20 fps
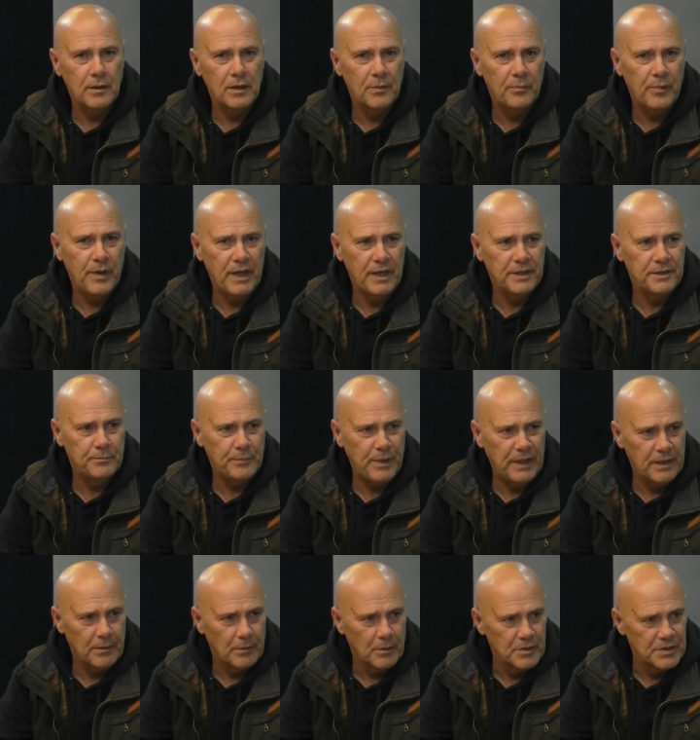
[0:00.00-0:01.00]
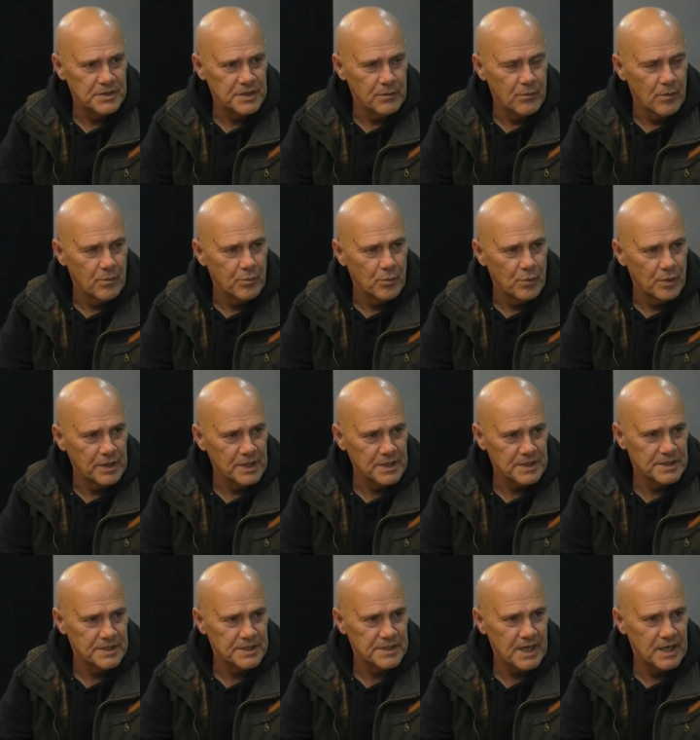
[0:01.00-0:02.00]
in the P, PwC report it
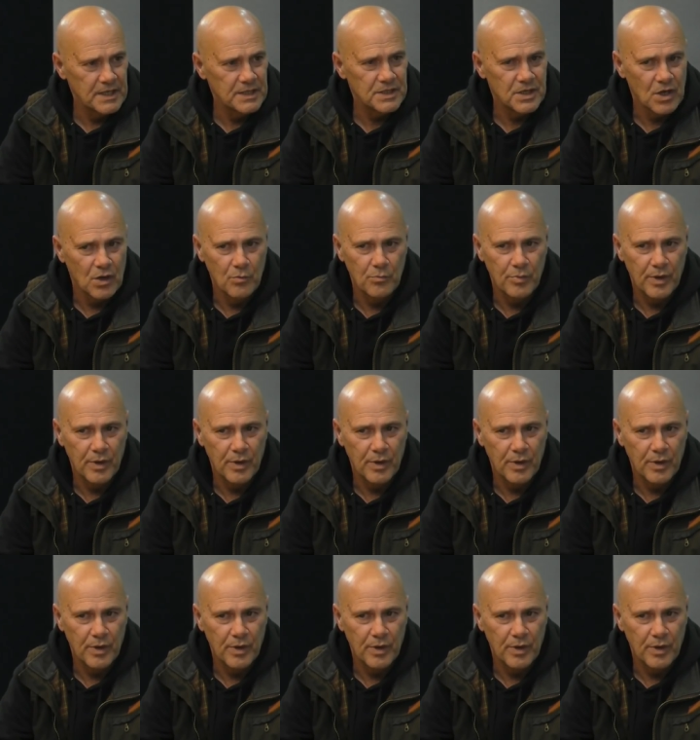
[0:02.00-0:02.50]
doesn't say so,